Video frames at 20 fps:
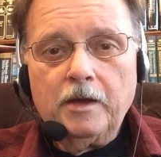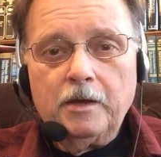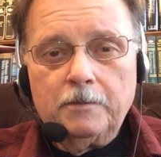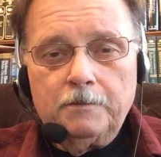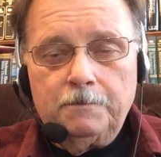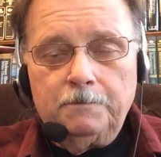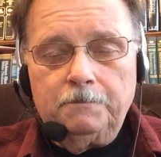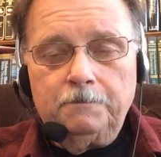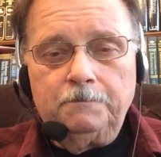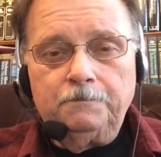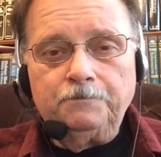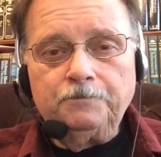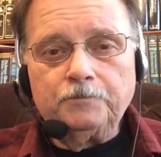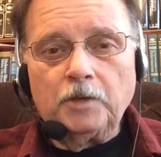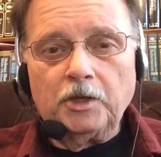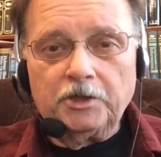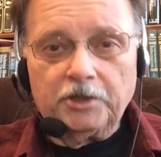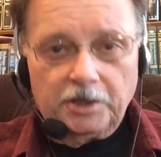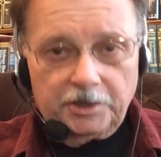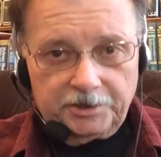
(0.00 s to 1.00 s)

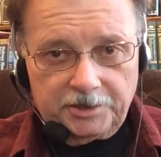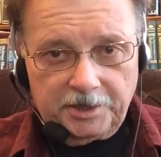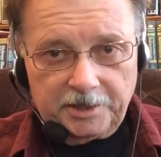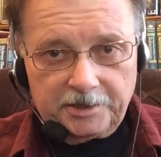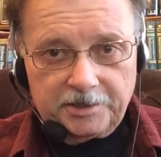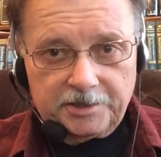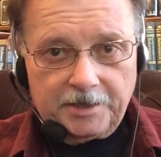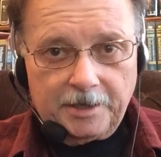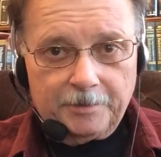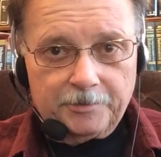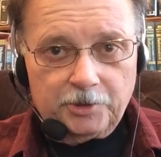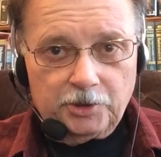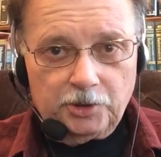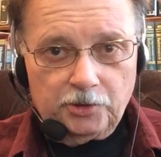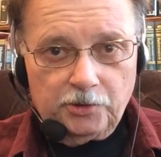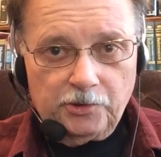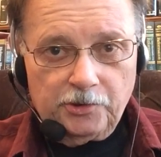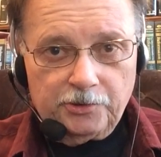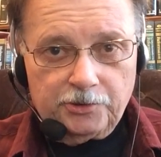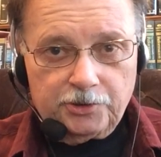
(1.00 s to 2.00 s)
I'll not take the time
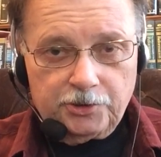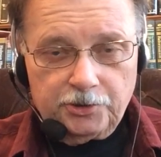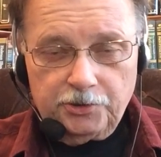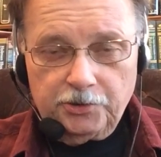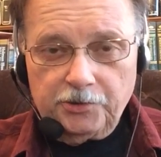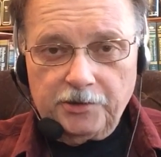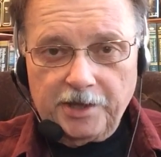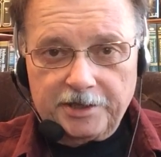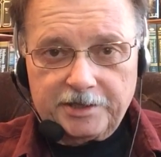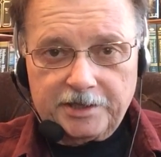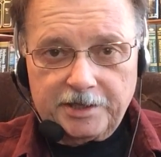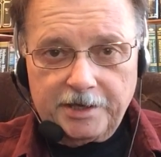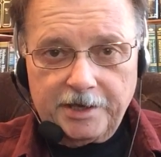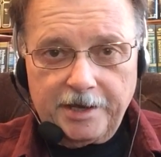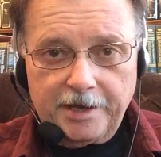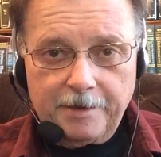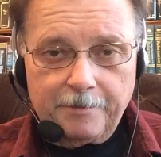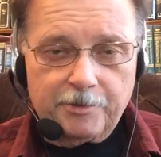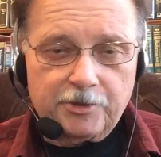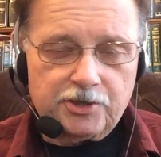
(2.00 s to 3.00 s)
to do that
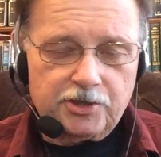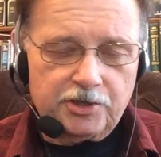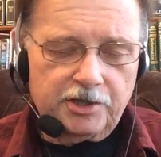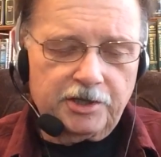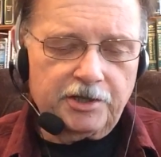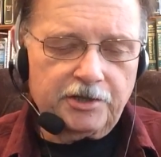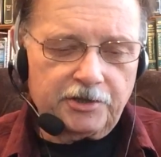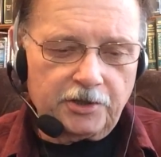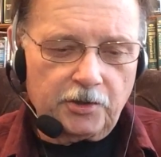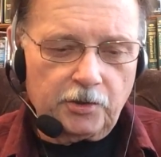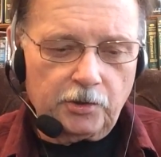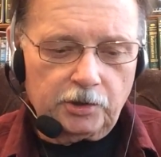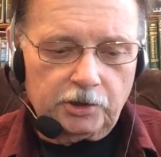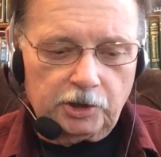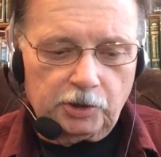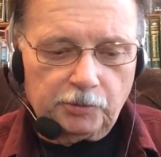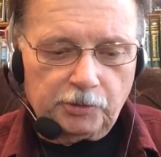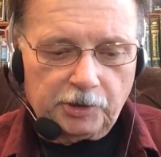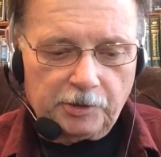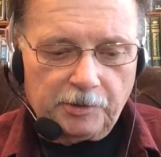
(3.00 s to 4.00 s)
today, but you need to know a
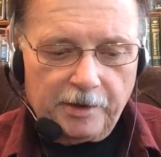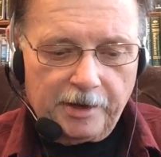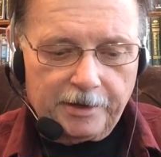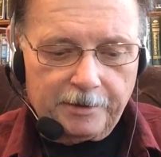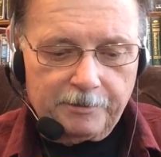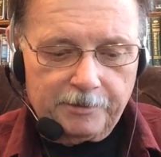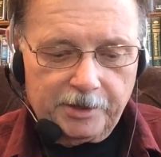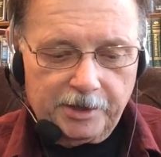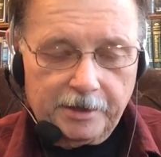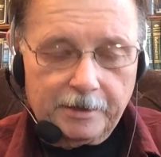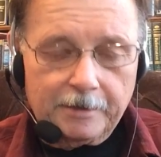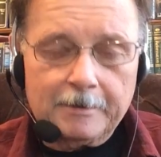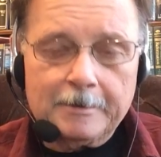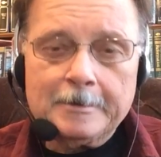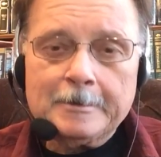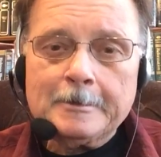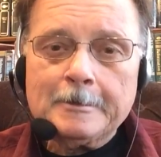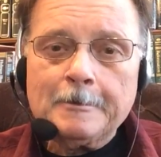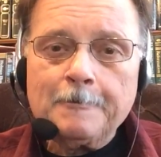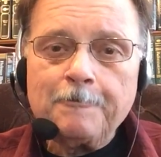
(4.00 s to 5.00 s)
little bit about me,
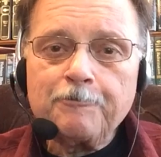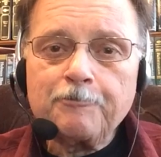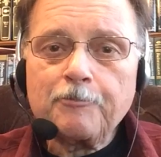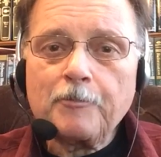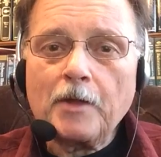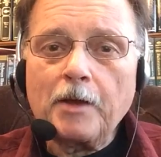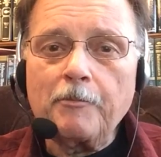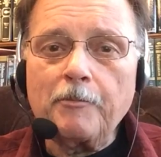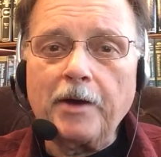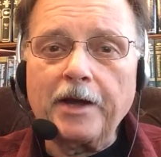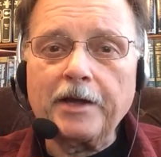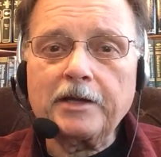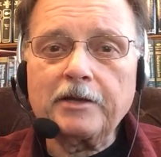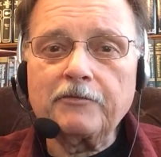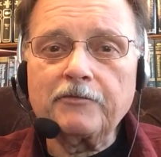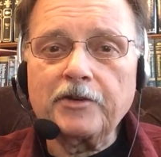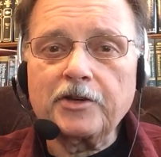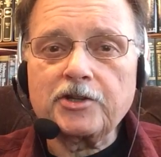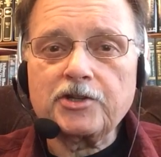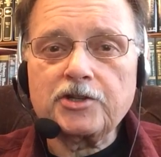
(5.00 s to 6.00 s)
my
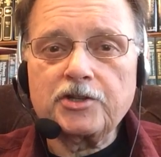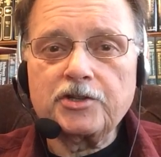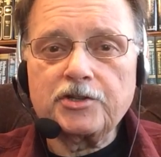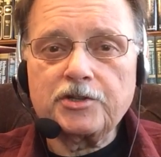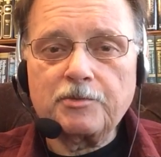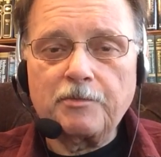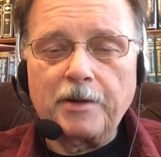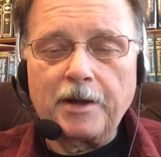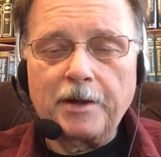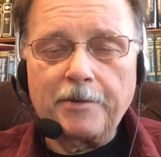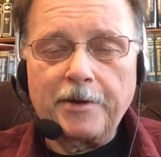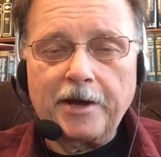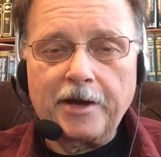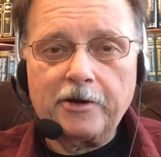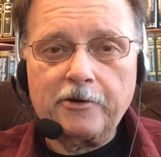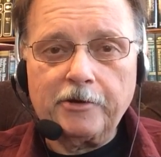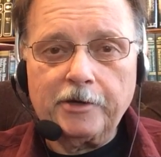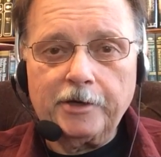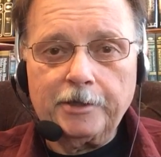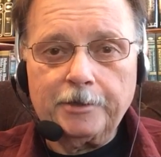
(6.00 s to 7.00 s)
convictions, and my
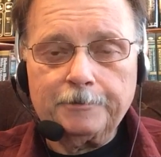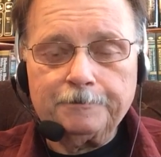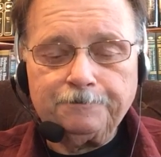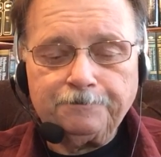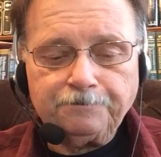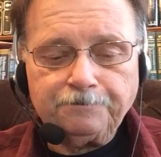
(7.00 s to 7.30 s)
background.